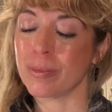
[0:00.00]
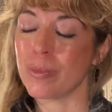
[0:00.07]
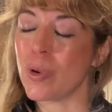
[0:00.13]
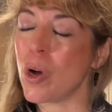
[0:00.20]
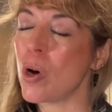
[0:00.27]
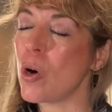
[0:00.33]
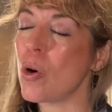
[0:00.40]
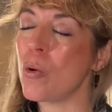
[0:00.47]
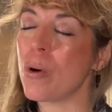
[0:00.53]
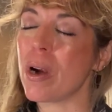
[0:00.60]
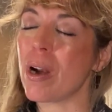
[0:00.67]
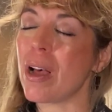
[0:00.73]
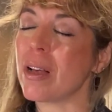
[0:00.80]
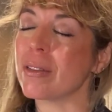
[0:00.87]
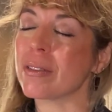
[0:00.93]

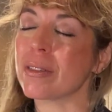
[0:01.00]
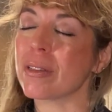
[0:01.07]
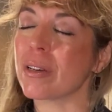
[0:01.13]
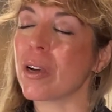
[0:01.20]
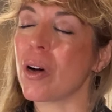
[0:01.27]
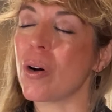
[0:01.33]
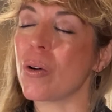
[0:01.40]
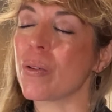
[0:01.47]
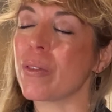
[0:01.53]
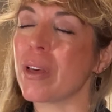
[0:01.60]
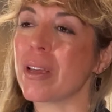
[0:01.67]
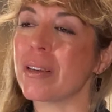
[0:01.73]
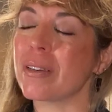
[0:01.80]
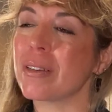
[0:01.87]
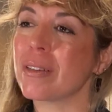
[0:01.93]
Nowhere else to go
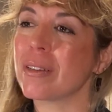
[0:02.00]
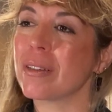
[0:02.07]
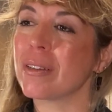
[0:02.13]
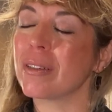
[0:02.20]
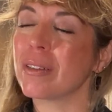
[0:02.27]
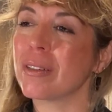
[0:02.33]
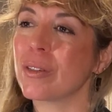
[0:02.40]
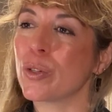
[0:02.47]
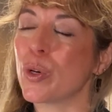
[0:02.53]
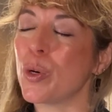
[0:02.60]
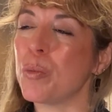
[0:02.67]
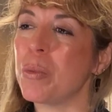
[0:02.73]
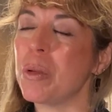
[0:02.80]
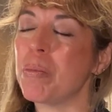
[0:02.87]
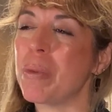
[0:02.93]
that
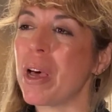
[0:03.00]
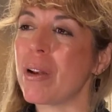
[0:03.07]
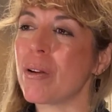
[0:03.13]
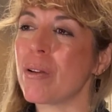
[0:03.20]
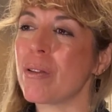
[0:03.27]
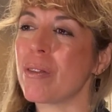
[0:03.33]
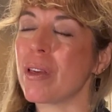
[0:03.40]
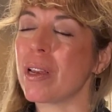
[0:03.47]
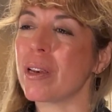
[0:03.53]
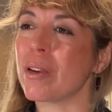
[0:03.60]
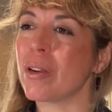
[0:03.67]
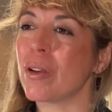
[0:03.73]
could be better than